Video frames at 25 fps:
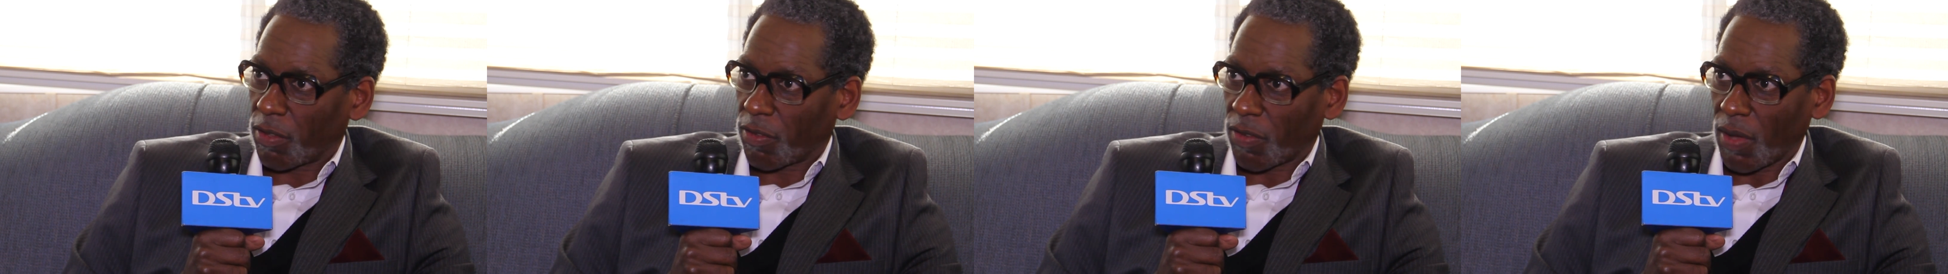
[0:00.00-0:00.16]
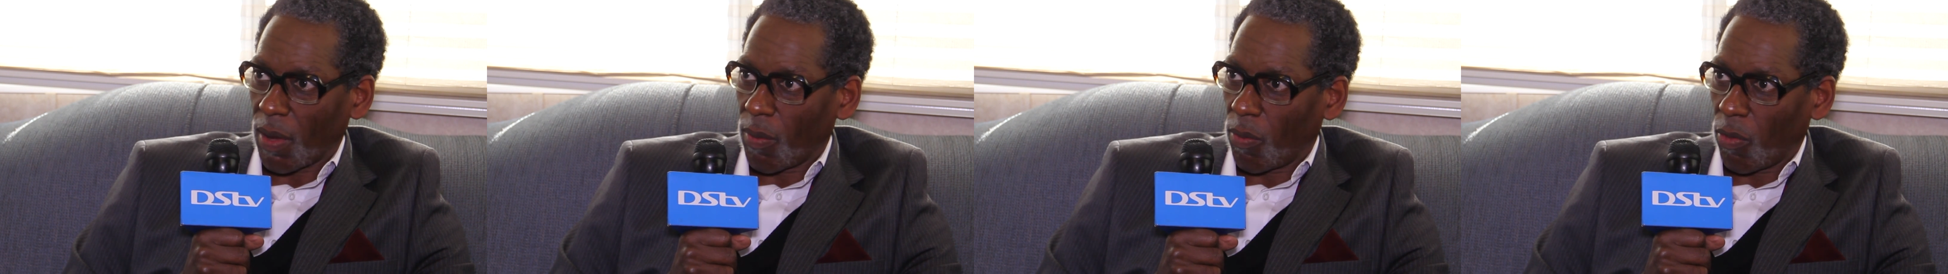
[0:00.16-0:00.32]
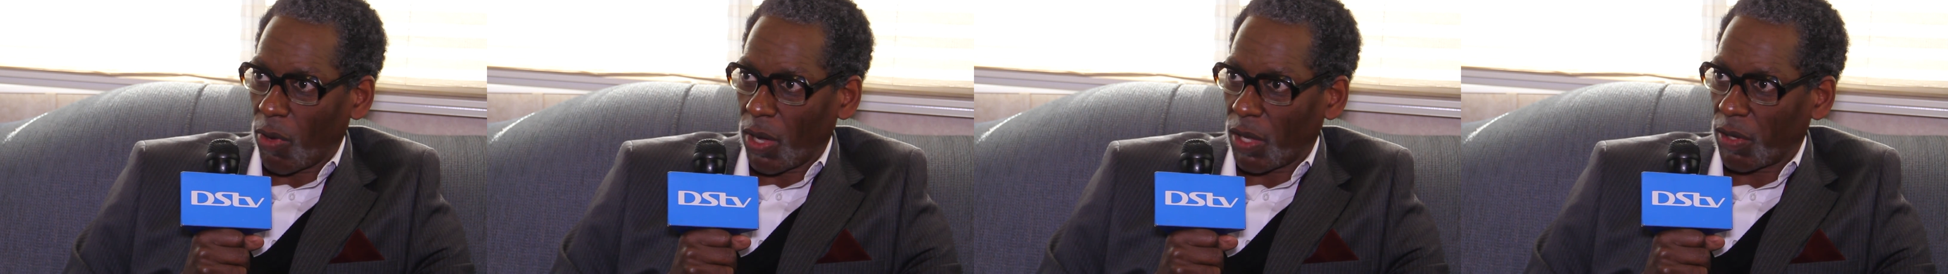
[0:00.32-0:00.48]

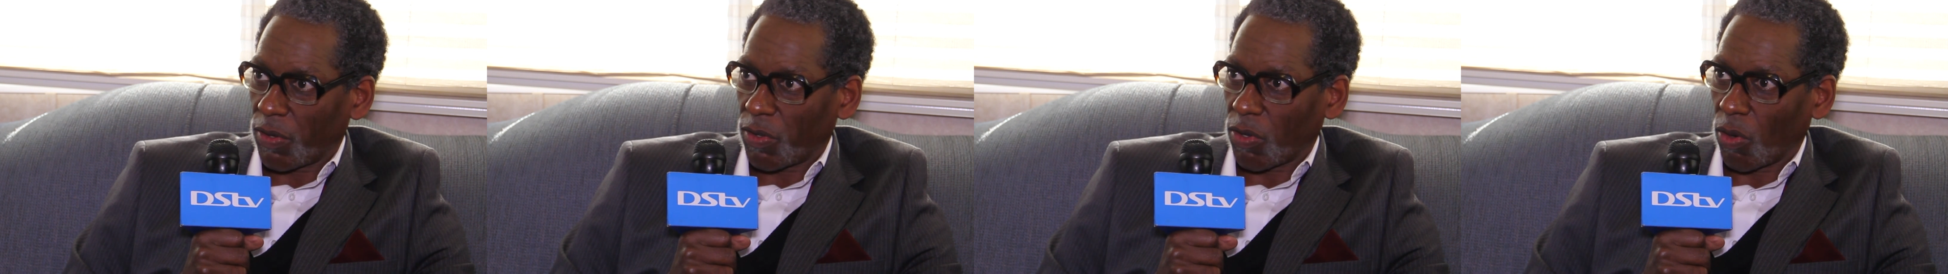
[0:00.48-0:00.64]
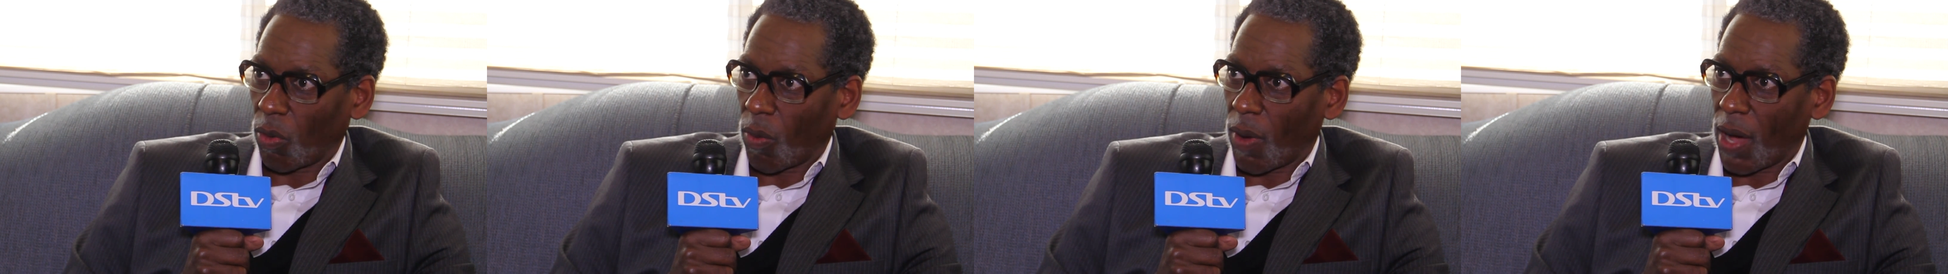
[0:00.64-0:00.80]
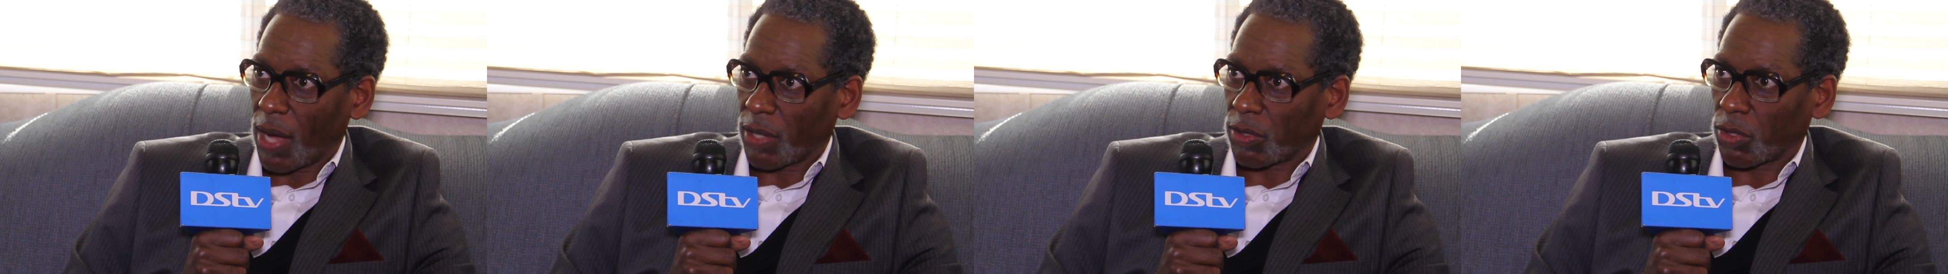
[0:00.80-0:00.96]
someone to
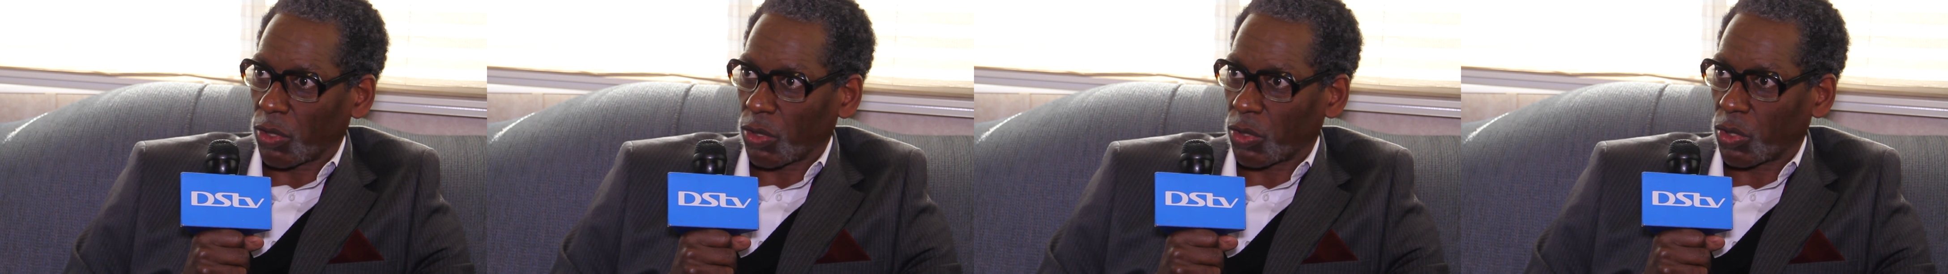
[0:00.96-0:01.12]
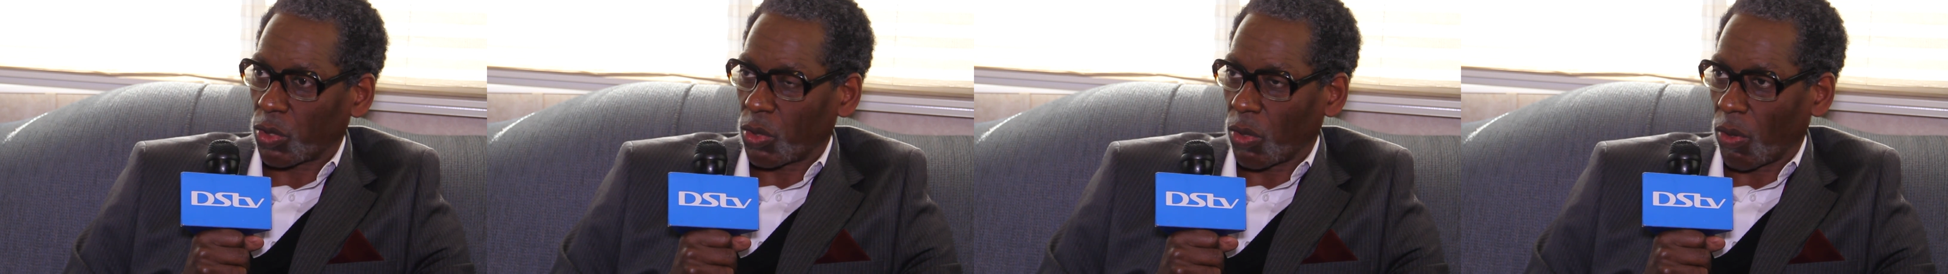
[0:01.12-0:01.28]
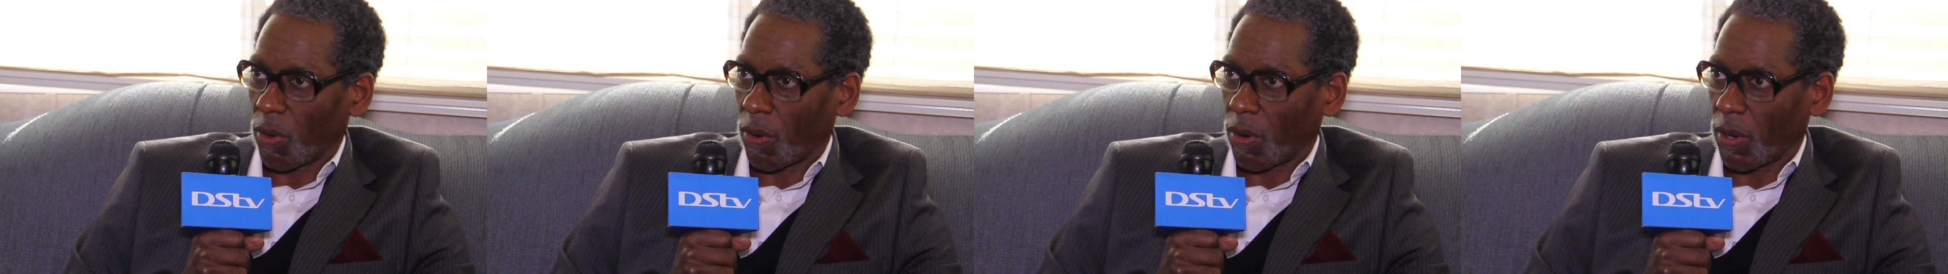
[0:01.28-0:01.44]
watch a
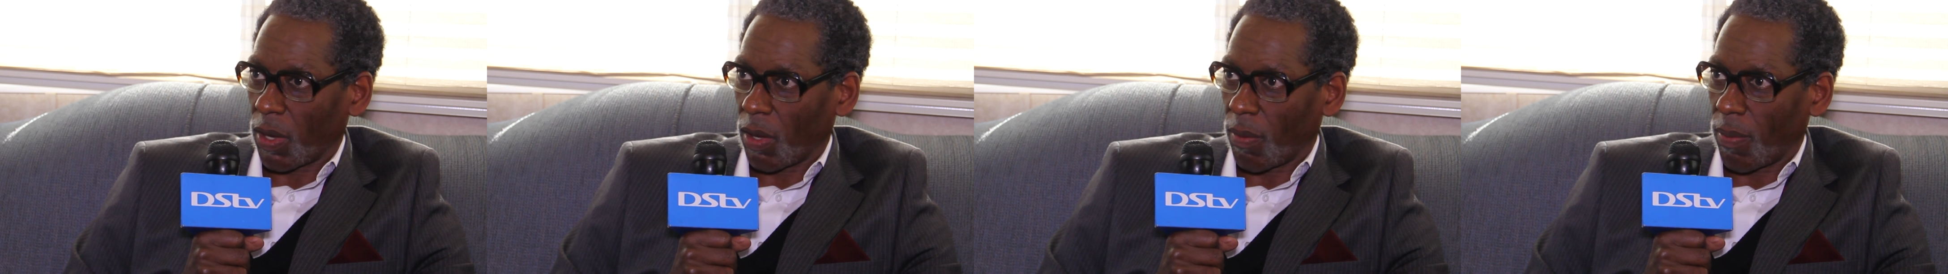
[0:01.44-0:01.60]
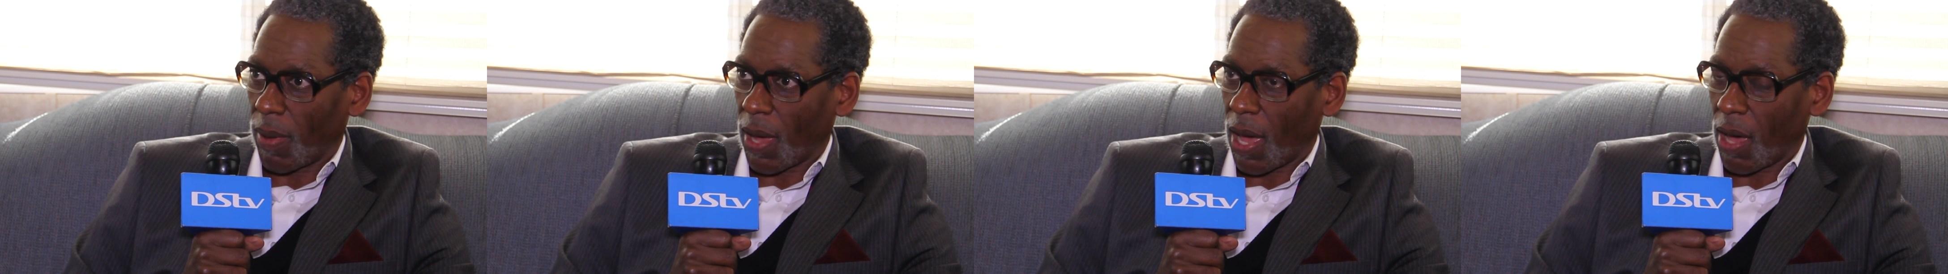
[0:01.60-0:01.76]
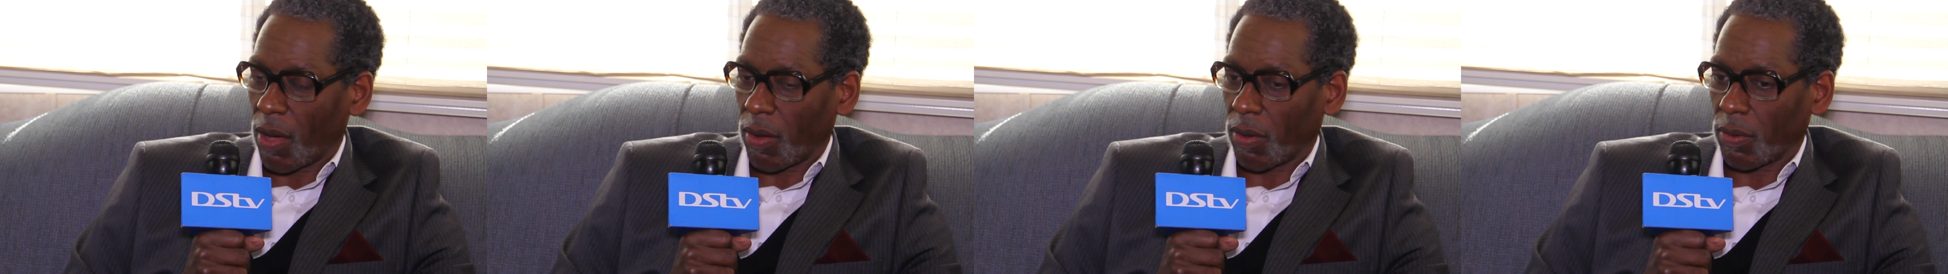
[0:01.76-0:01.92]
story
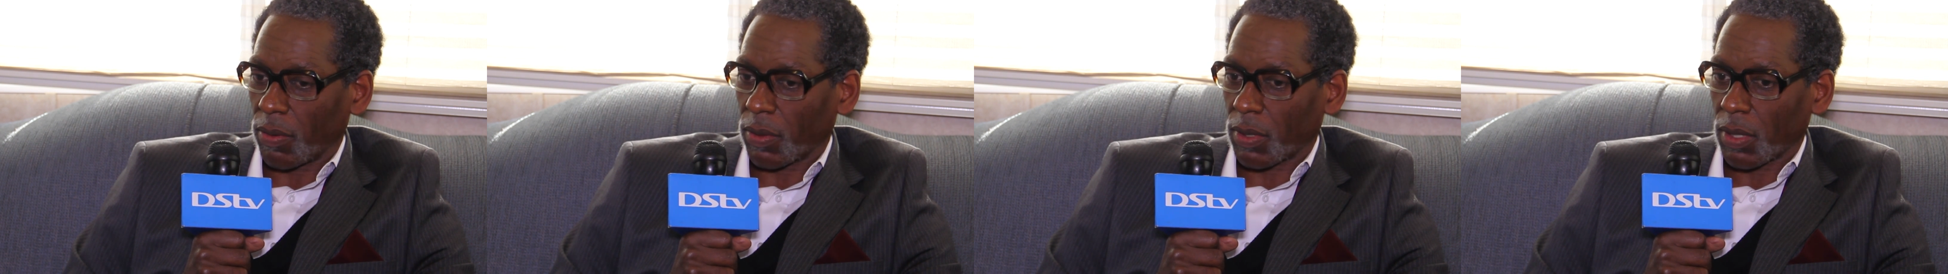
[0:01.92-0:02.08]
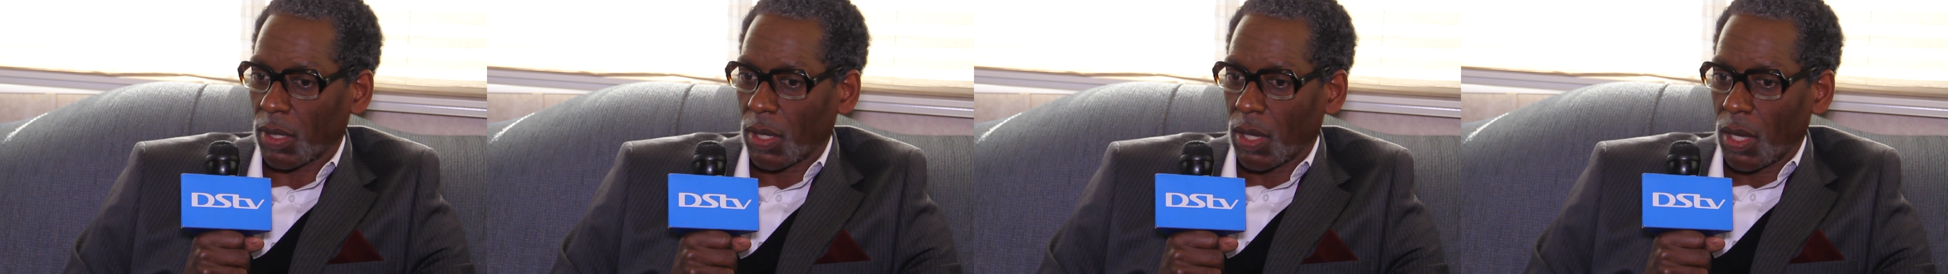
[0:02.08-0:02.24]
about,